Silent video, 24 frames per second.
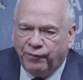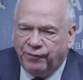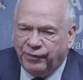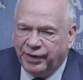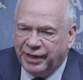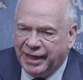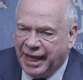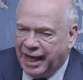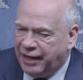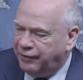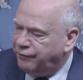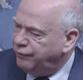
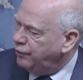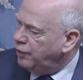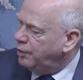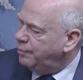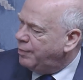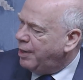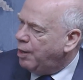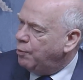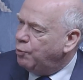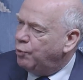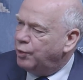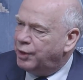forgetful
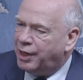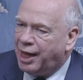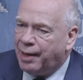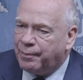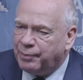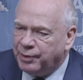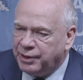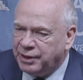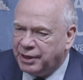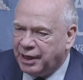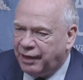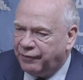about what
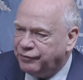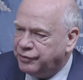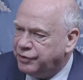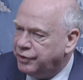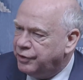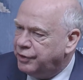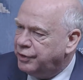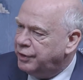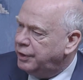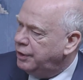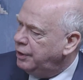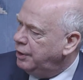happened after
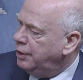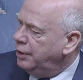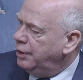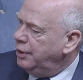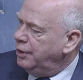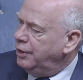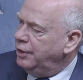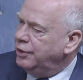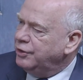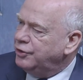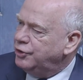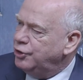the
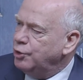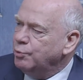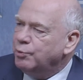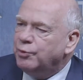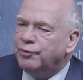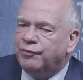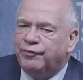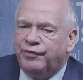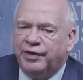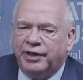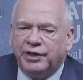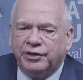German
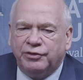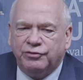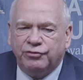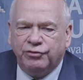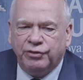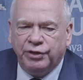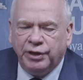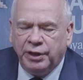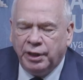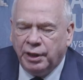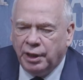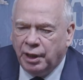
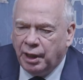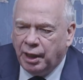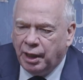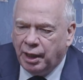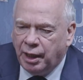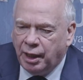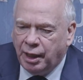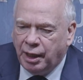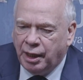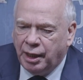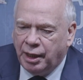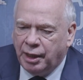victory
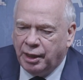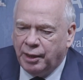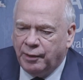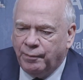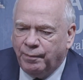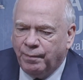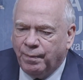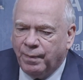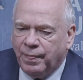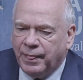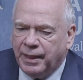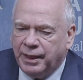
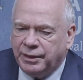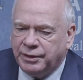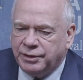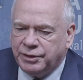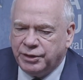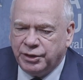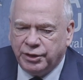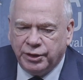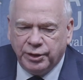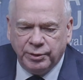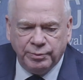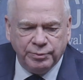um, in
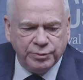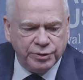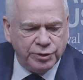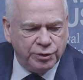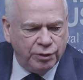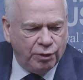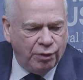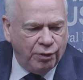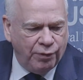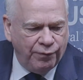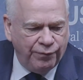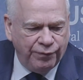terms
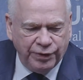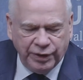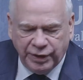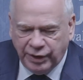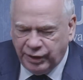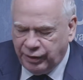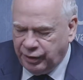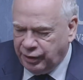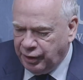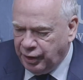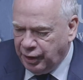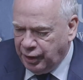of
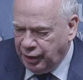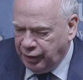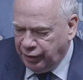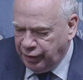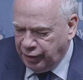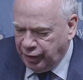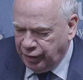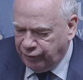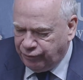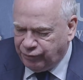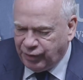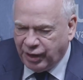the
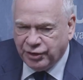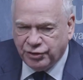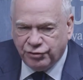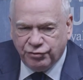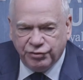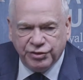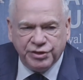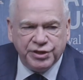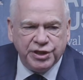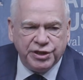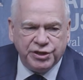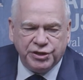uh, French
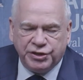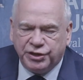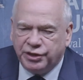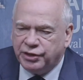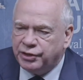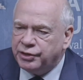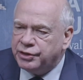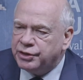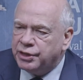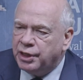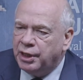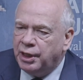
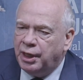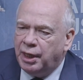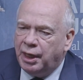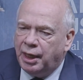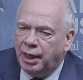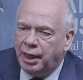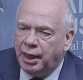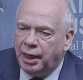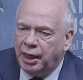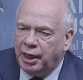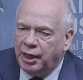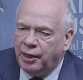resistance,
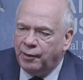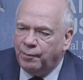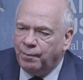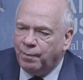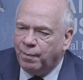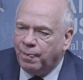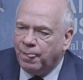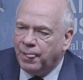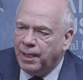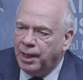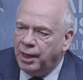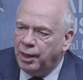um,
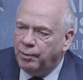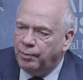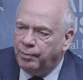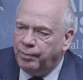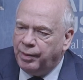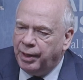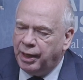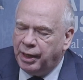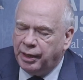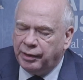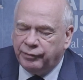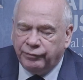
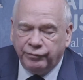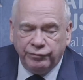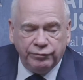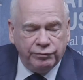but